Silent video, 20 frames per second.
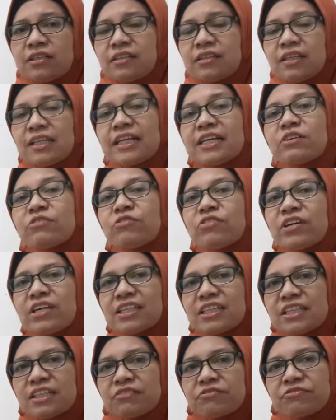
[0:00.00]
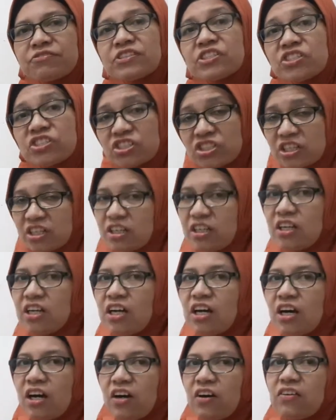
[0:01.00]
language feature.
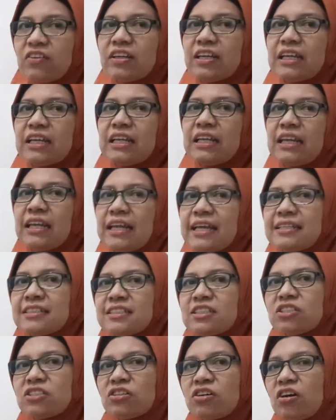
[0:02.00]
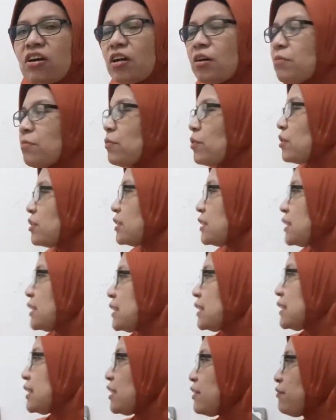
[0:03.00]
Okay, let's talk about
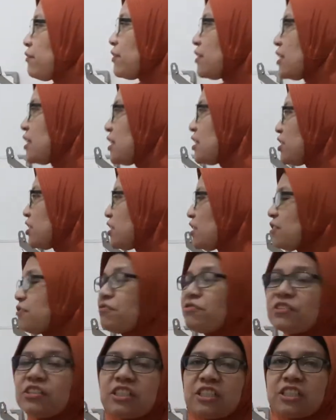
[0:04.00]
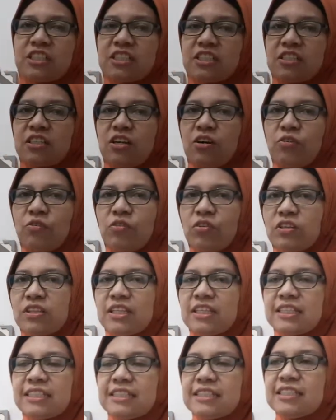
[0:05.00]
the definition first. What
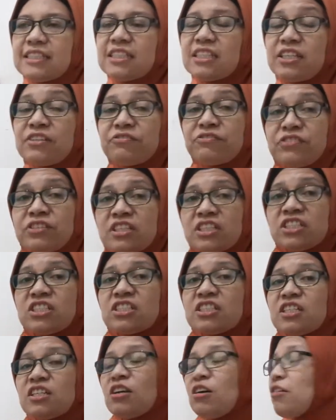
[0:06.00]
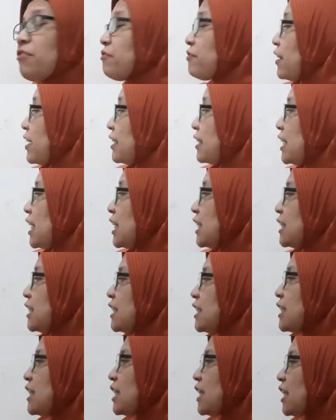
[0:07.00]
is the definition of
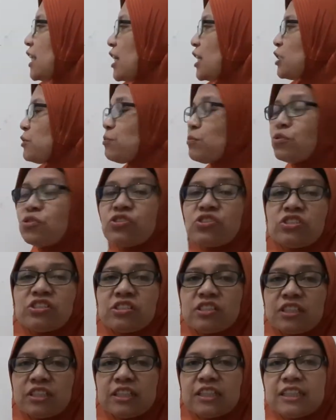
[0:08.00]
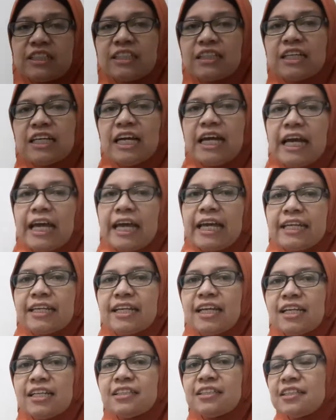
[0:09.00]
analytical exposition?
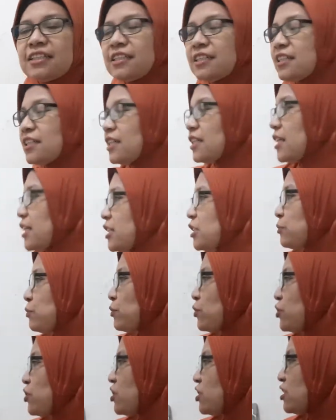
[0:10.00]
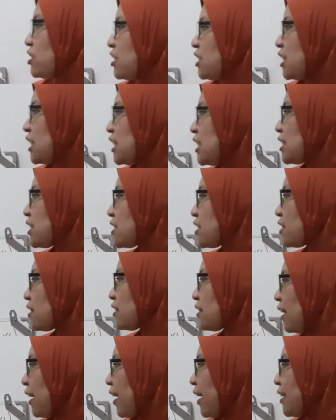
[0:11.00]
Analytical exposition is a
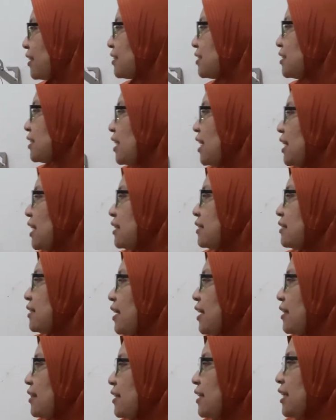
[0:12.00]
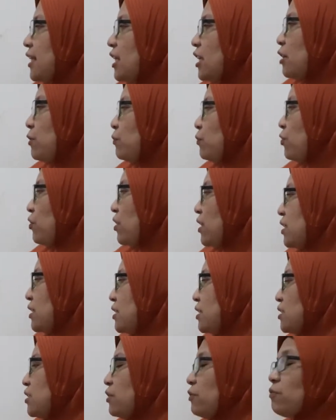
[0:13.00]
text that
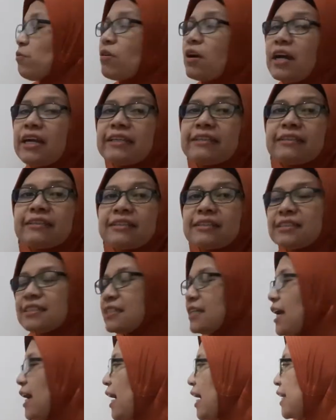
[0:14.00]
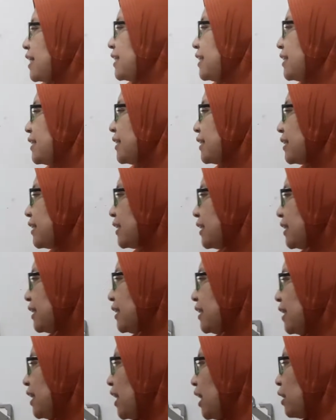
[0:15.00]
elaborates the writer's idea
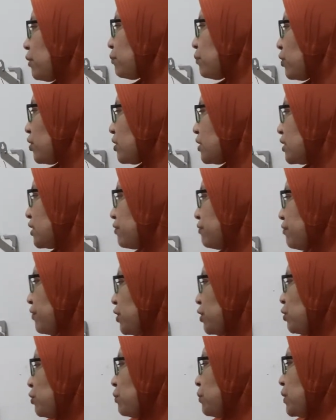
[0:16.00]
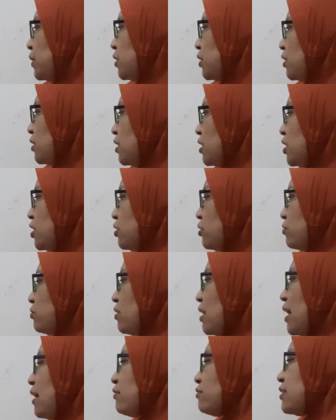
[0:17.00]
about the phenomenon
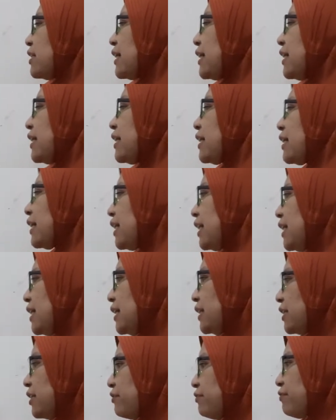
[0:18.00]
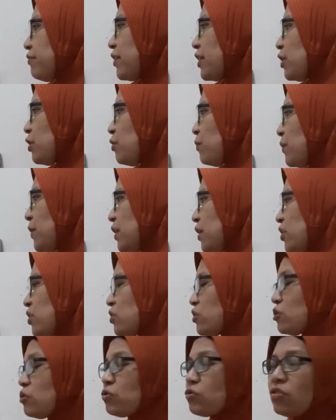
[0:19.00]
surrounding. The phenomenon
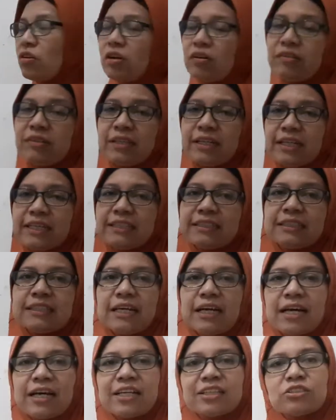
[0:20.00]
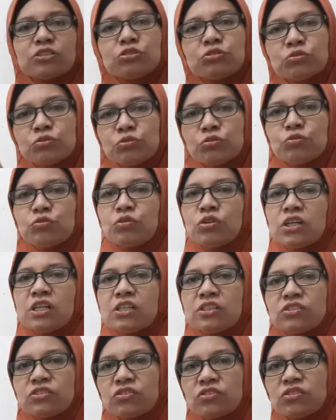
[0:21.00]
surrounding, there are two,
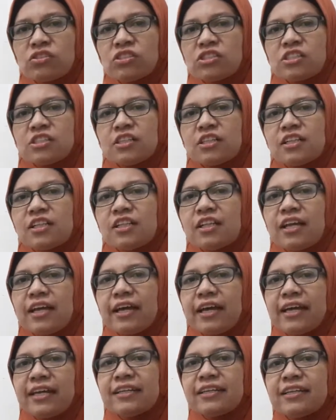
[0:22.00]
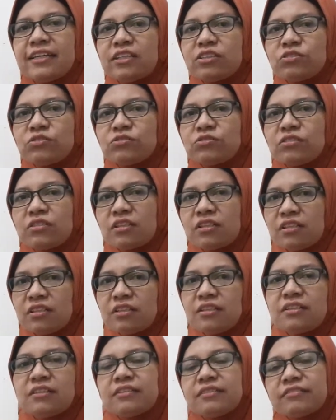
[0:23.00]
social and
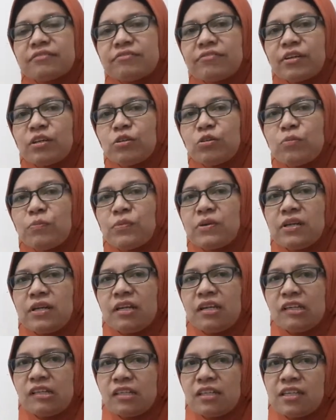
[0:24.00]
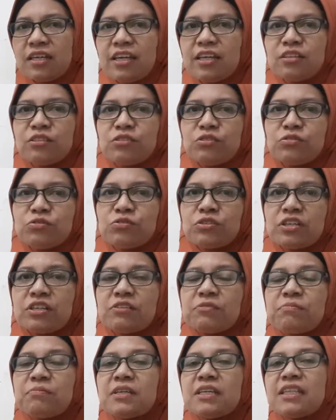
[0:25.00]
natural phenomenon. Can you give
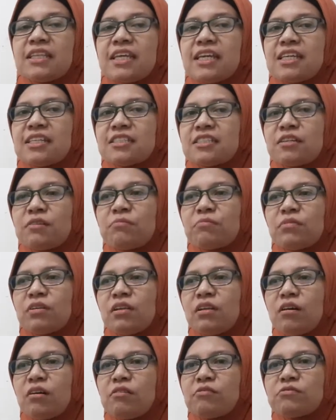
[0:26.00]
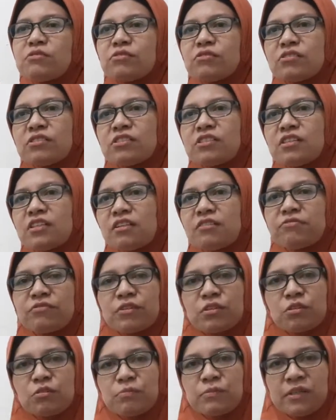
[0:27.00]
me the example of social
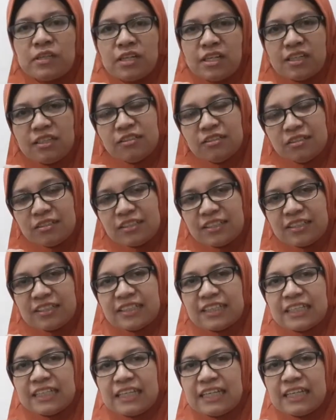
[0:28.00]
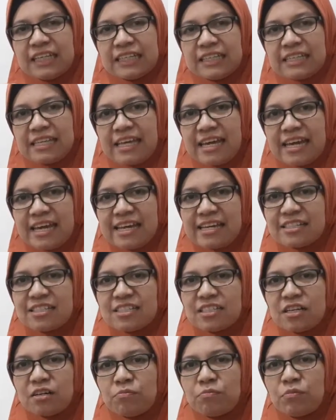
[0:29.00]
phenomenon? Yes,
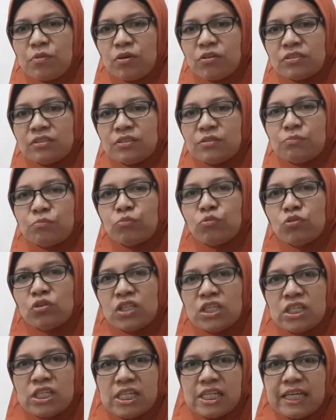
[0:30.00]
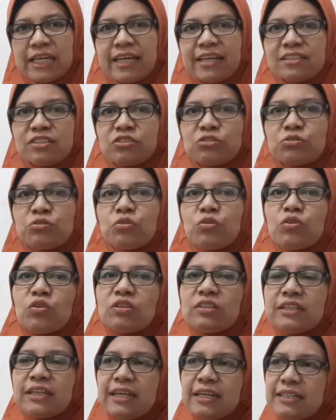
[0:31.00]
about the bullying at school,
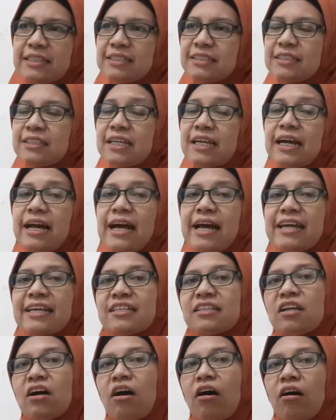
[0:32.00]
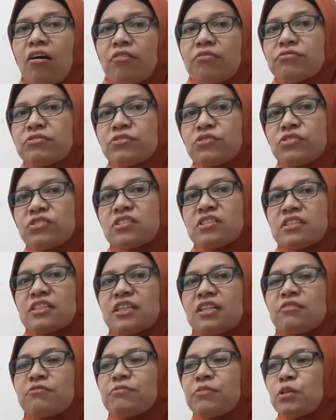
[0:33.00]
there is the kind of
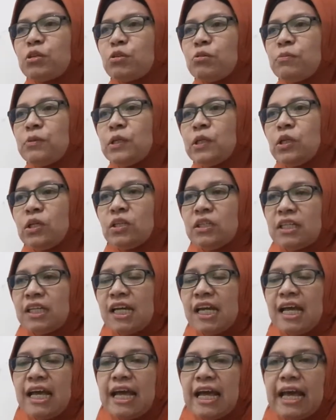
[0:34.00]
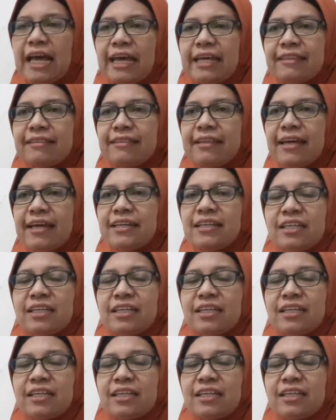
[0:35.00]
social phenomenon. And then